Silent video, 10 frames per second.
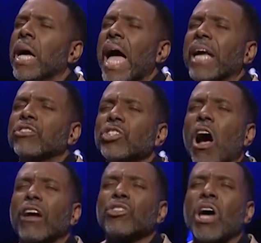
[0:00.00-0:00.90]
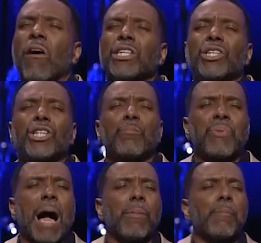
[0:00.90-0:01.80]
and start talking to the
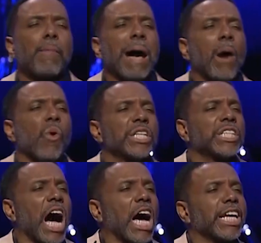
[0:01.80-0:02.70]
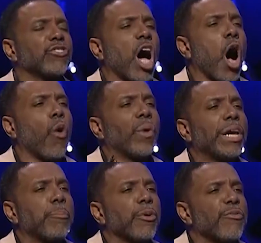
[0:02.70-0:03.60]
problem about what God has
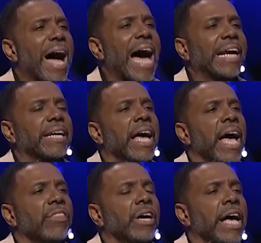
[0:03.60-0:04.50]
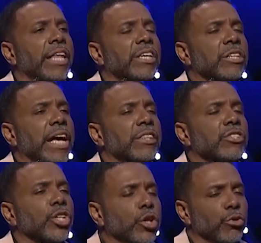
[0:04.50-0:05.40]
already provided and, the, and the
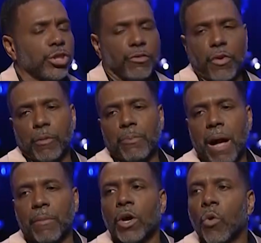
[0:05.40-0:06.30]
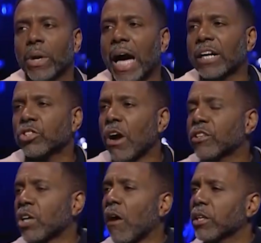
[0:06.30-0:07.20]
solution for the problem. We got to
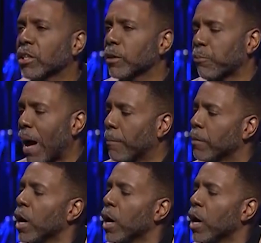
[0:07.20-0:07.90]
start talking to the problem.